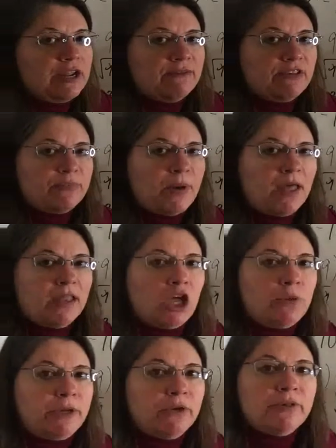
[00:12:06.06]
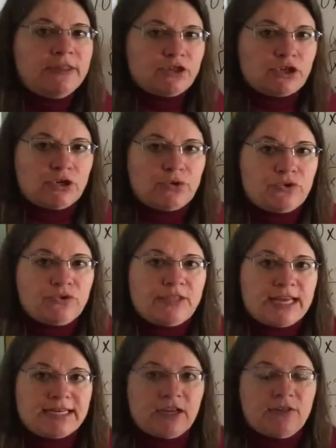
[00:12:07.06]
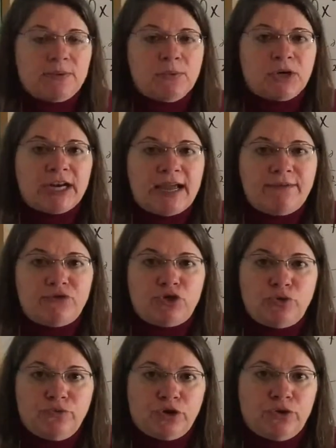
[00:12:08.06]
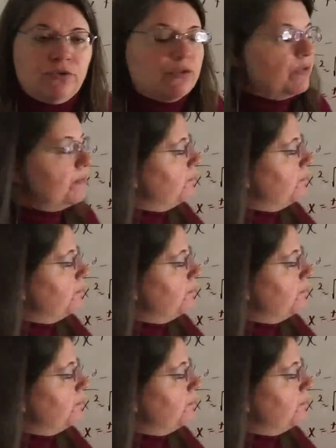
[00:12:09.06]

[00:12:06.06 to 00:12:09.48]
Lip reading: of this polynomial is 2, so that tells me we're going to have 2 roots.